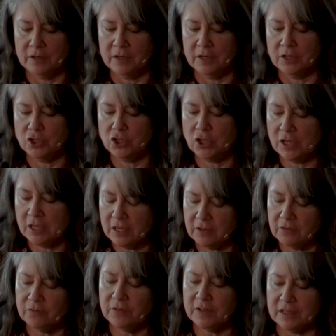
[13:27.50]
she
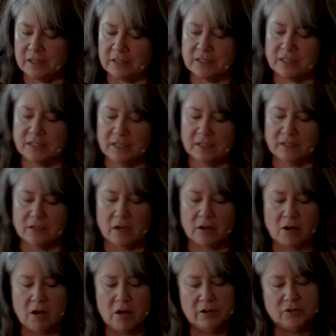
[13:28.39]
convinced Thich
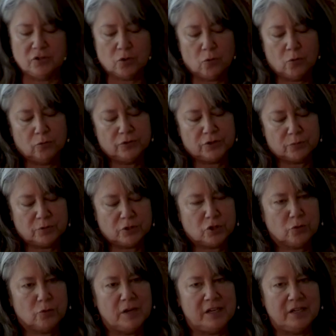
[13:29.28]
Nhat Hanh to hold a
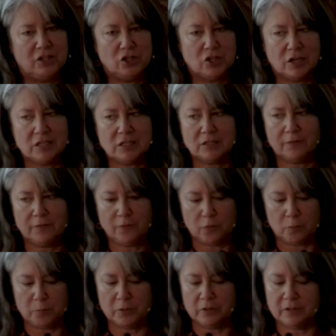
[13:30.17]
retreat just
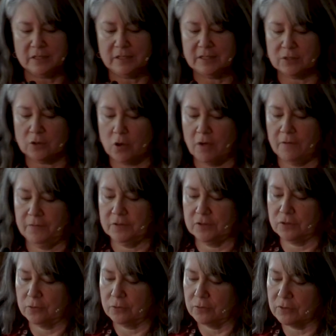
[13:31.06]
for police
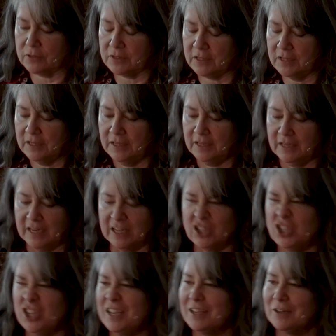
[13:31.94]
officers, and
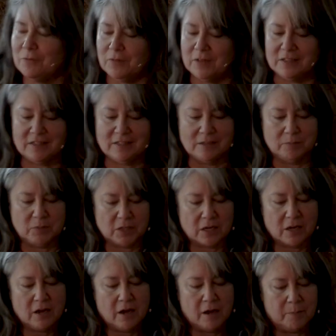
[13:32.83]
she convinced them to
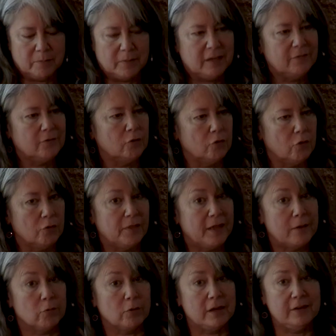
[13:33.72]
come, even though
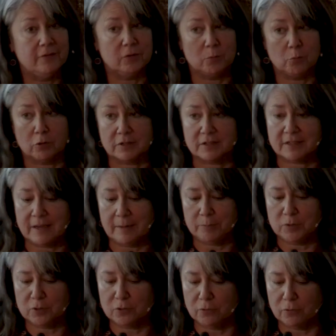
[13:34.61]
they were even more
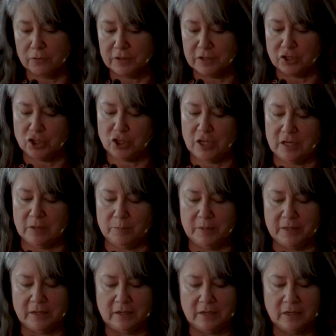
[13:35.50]
skeptical than she had
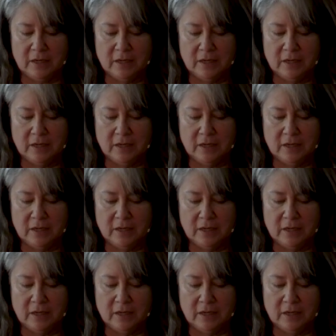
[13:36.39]
been.